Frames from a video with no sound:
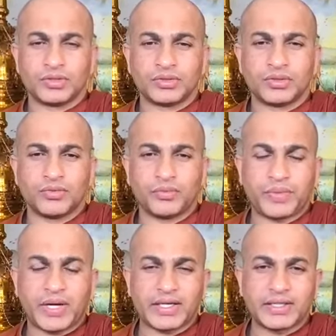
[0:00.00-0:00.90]
So
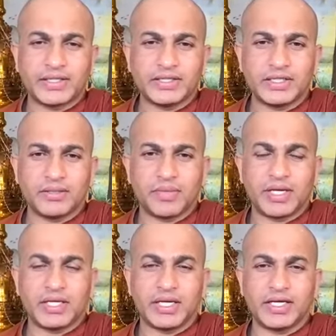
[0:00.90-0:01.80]
practicing
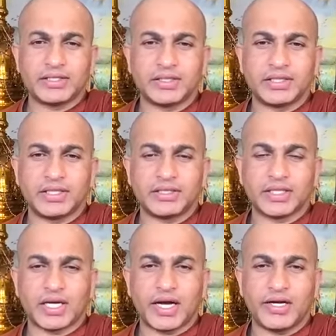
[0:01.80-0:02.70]
meditation is
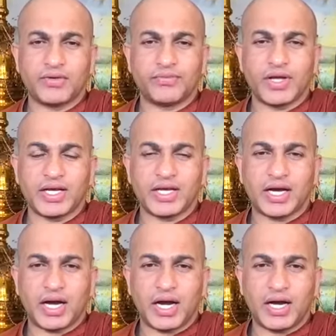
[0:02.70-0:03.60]
a kind of like
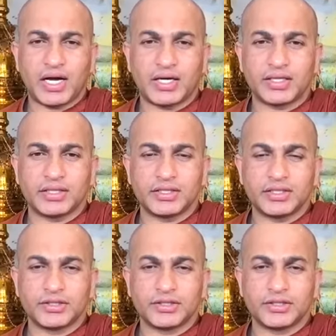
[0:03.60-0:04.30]
an art.